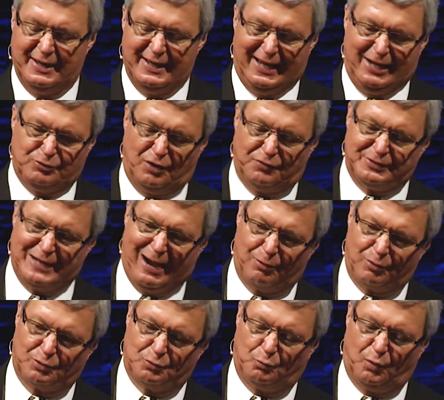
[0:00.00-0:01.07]
He drove an
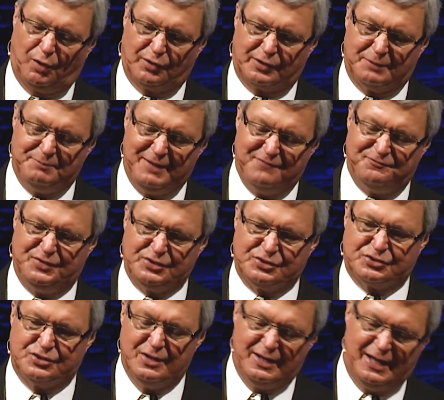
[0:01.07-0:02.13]
hour to work in
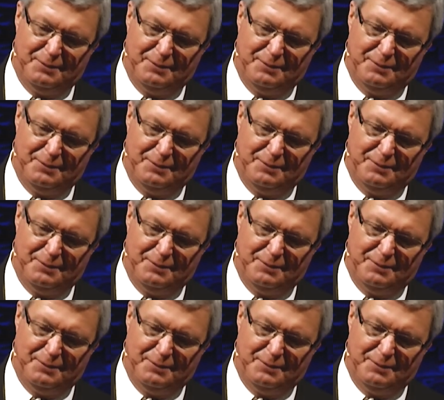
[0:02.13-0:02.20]
Memphis